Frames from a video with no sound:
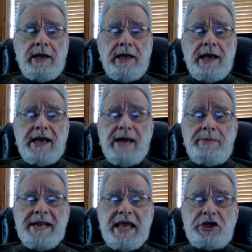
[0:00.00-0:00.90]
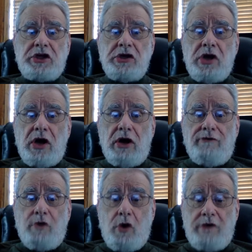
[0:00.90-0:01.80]
a combination of
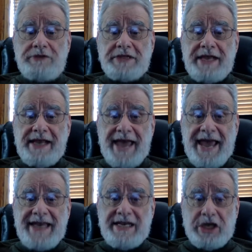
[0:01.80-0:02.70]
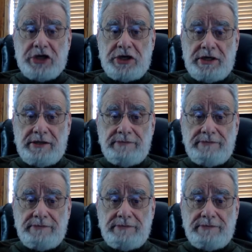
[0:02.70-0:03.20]
offset and digital,